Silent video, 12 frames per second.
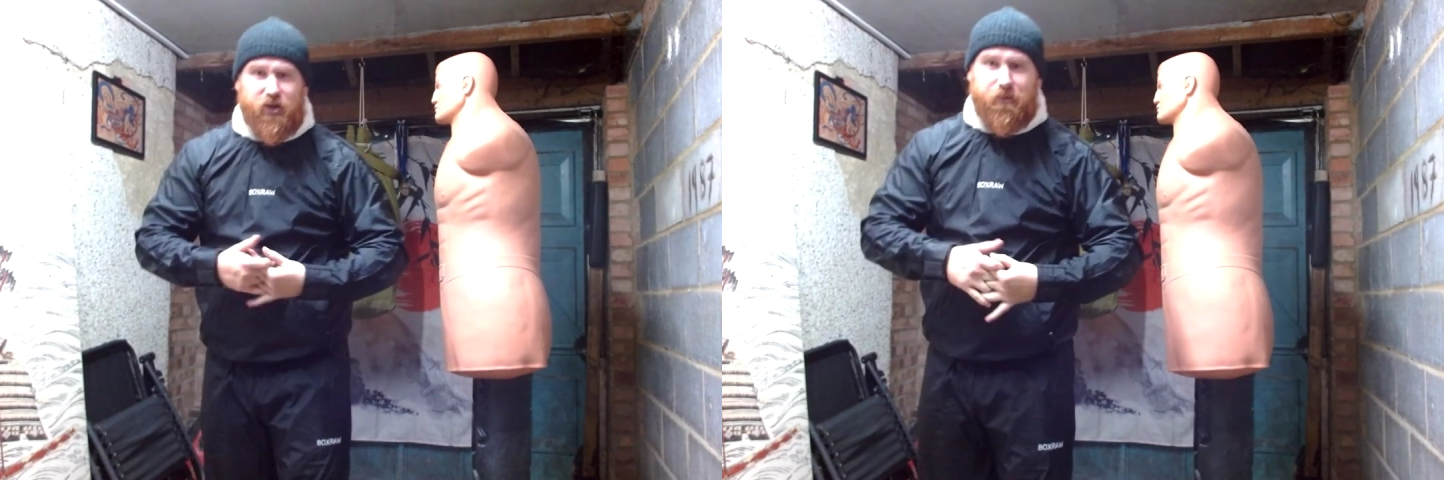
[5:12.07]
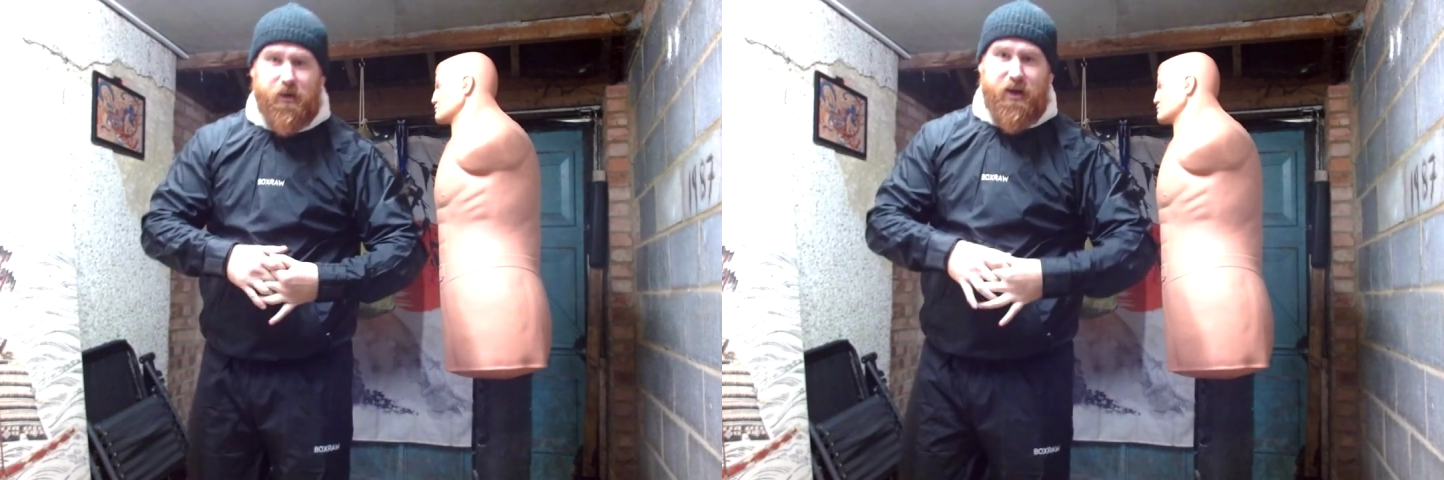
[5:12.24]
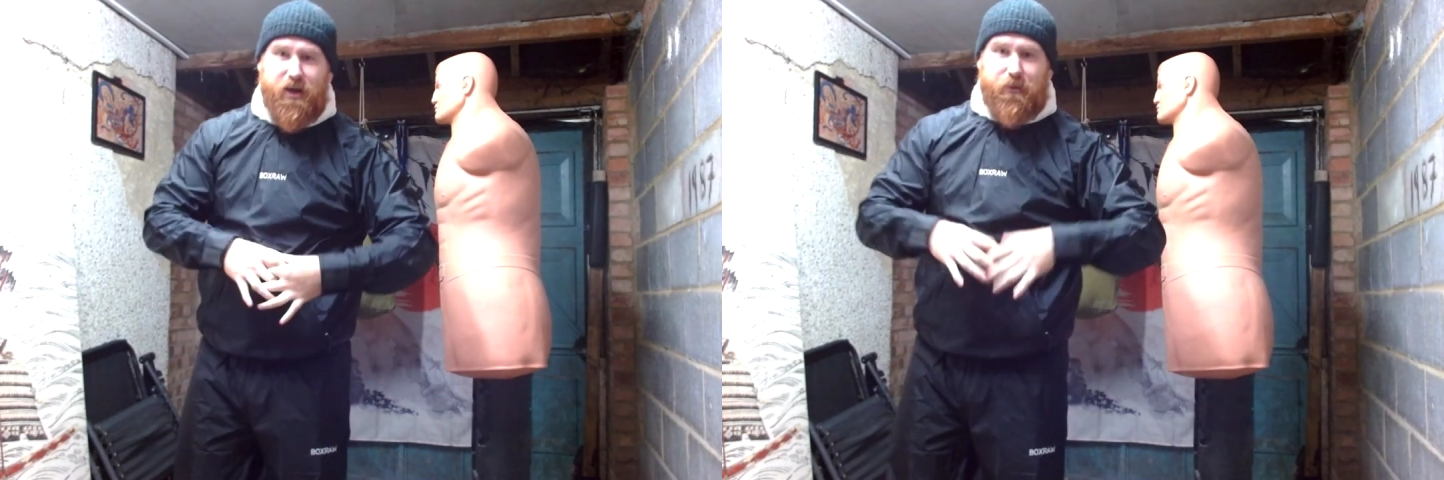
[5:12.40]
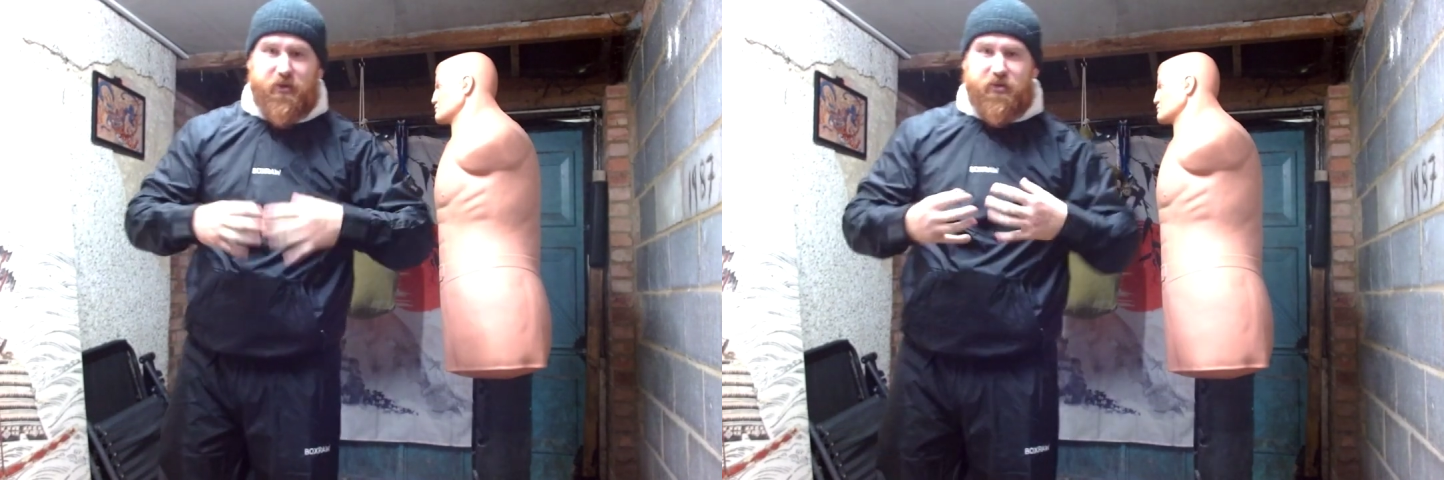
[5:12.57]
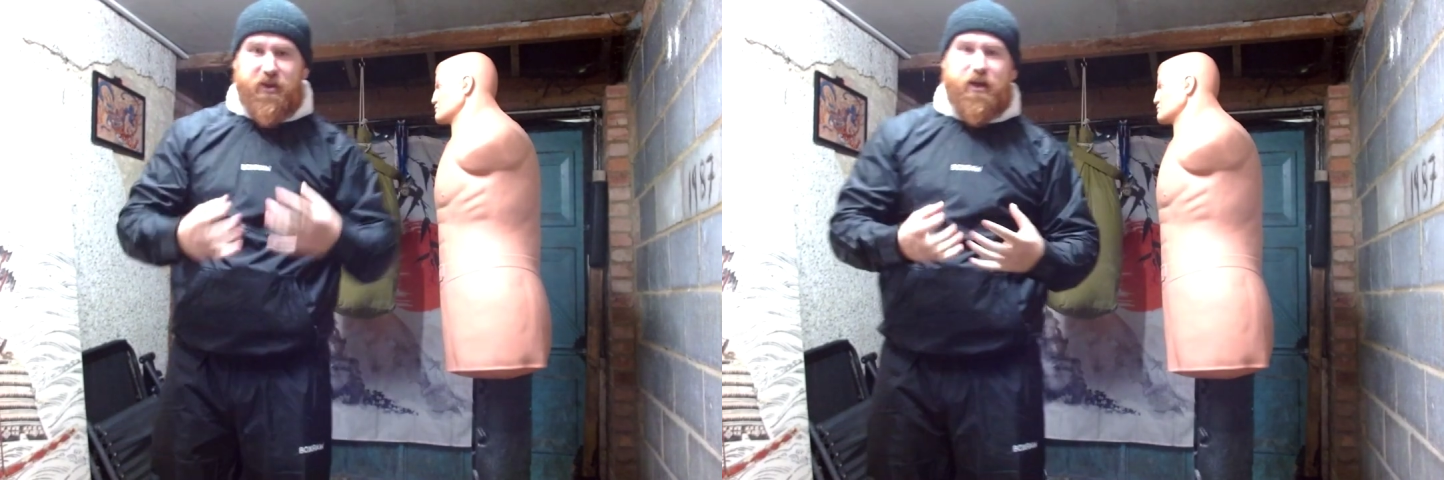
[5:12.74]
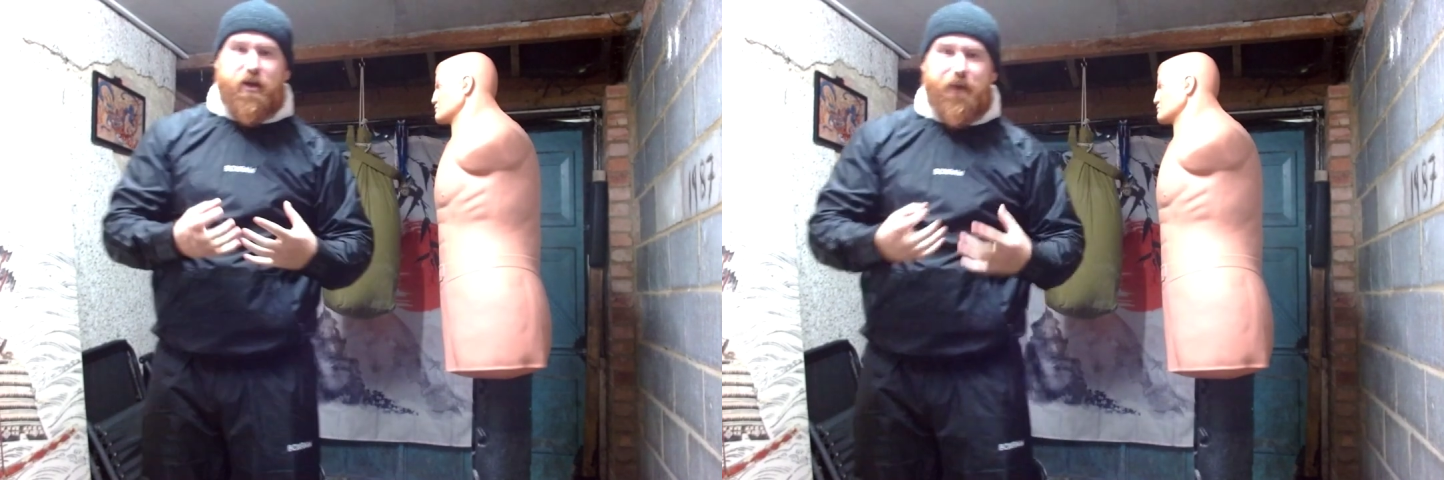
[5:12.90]
But
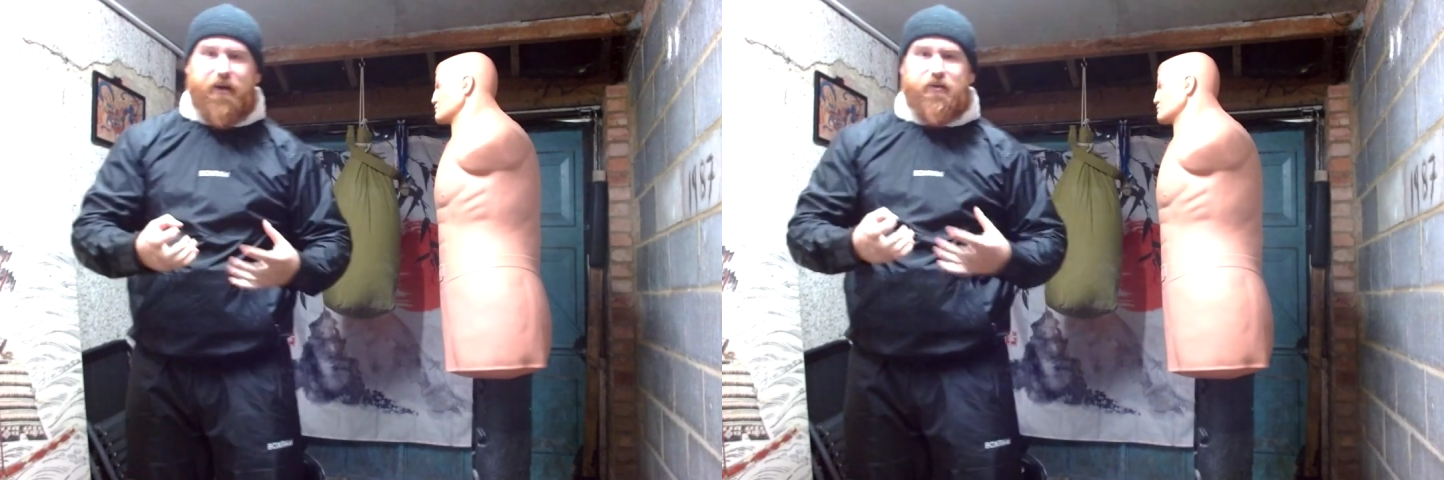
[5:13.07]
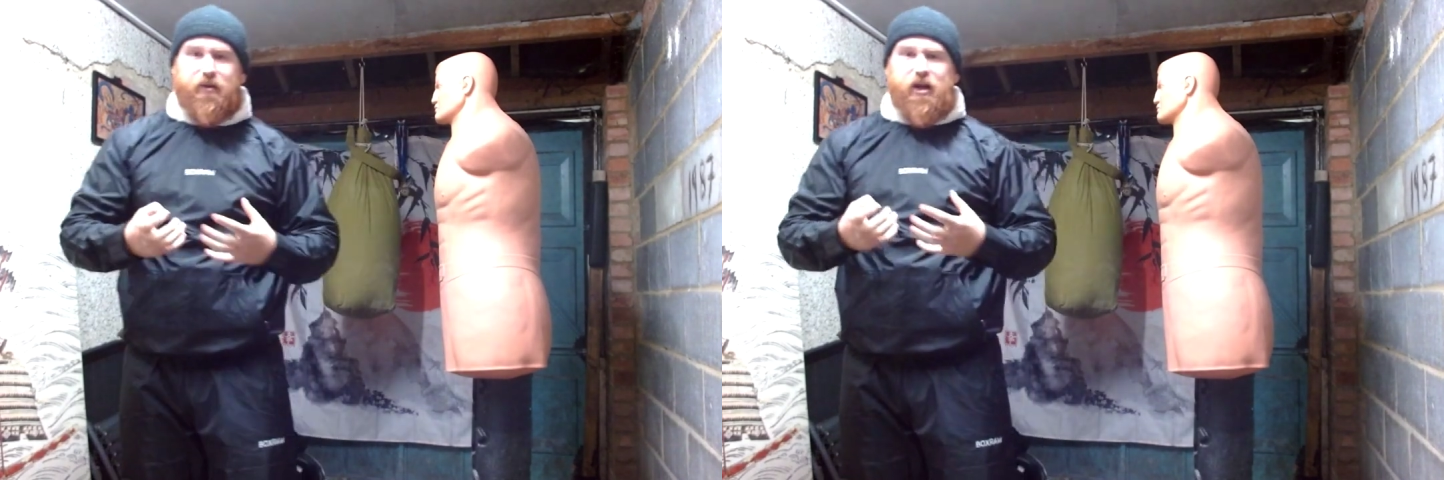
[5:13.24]
think about